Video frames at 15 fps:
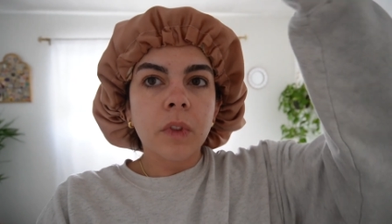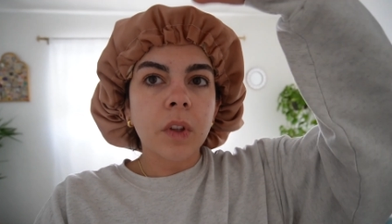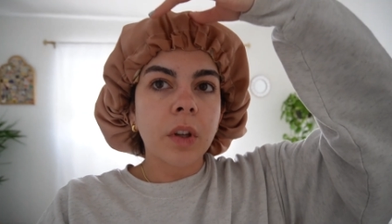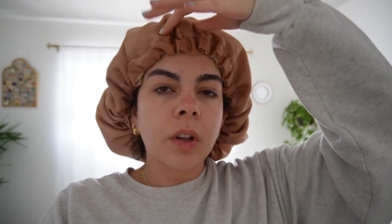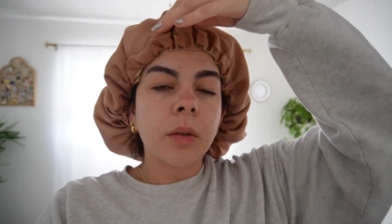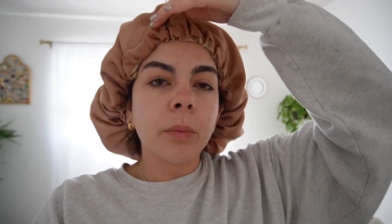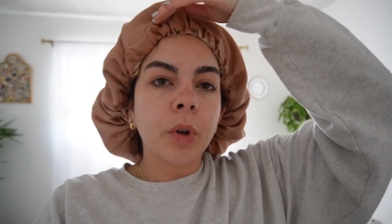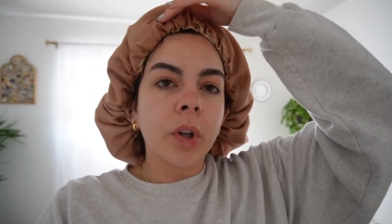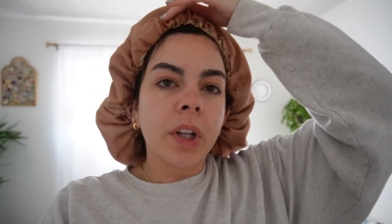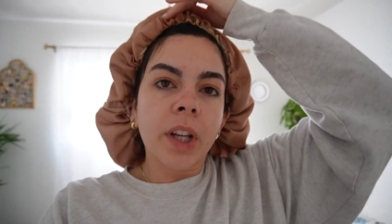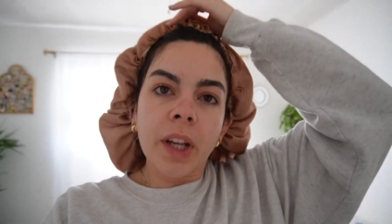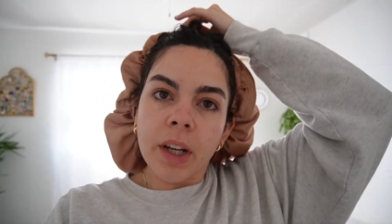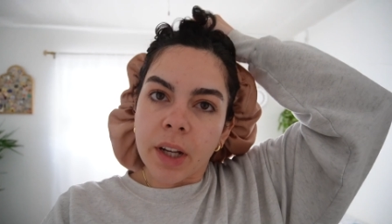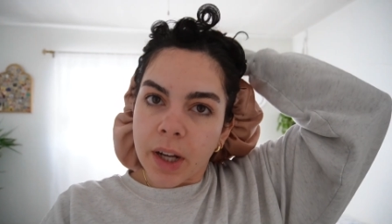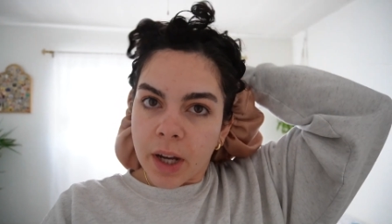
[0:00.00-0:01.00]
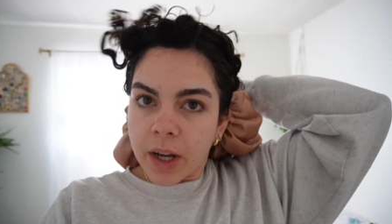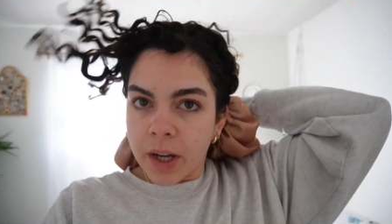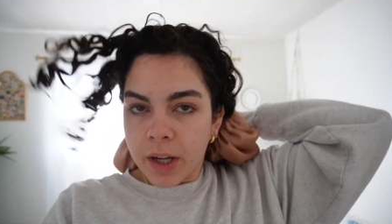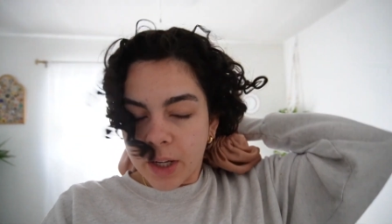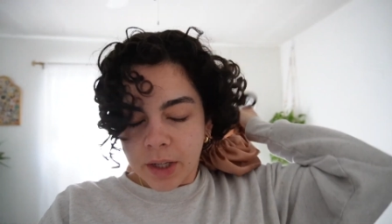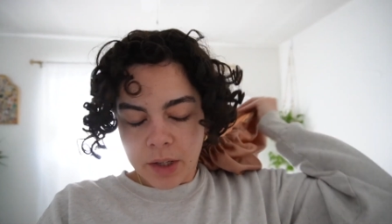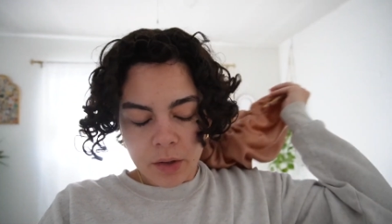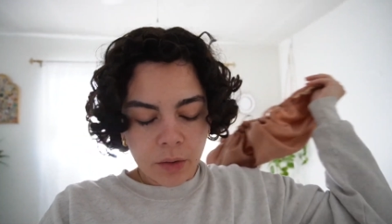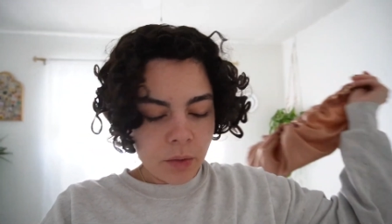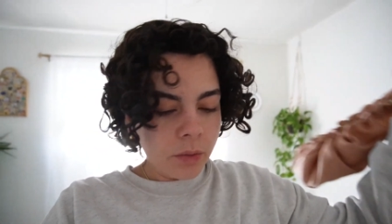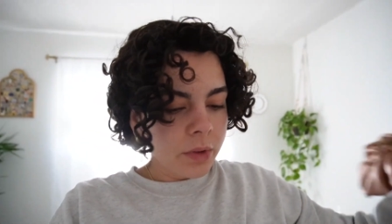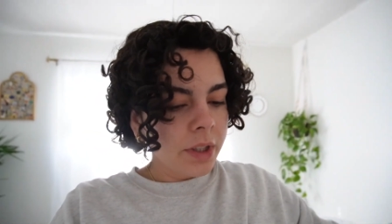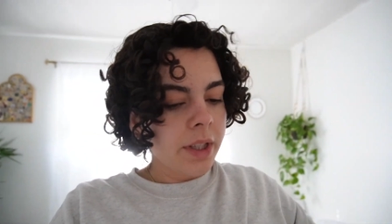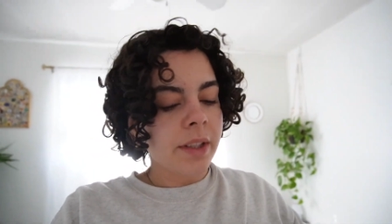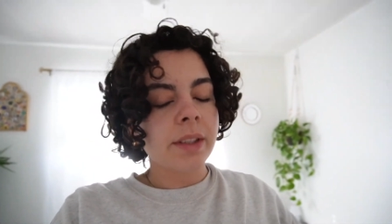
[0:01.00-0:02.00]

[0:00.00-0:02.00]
Good morning. I only